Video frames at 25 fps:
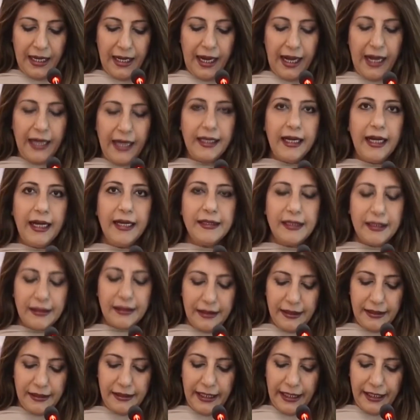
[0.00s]

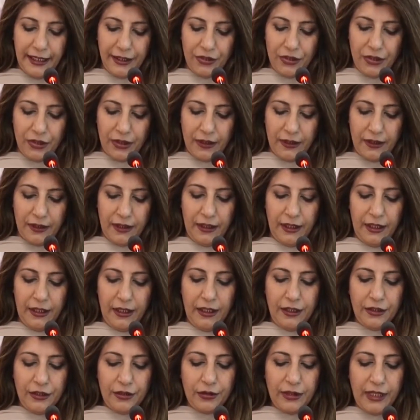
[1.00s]
highlighted the danger
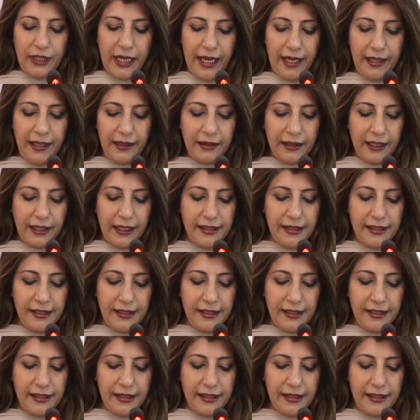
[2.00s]
to the health